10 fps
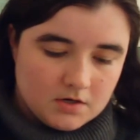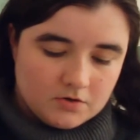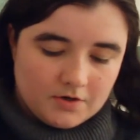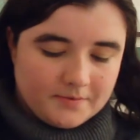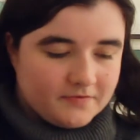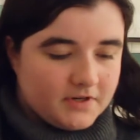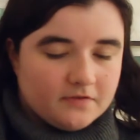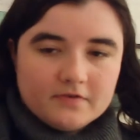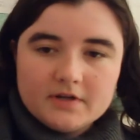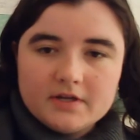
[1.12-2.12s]

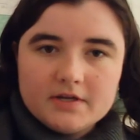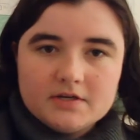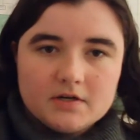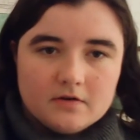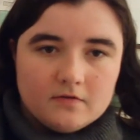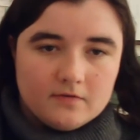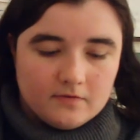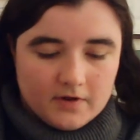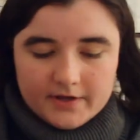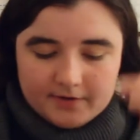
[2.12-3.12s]
Primitive Village,
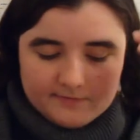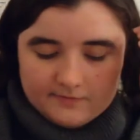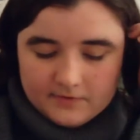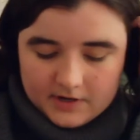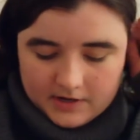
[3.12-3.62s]
Volume 5,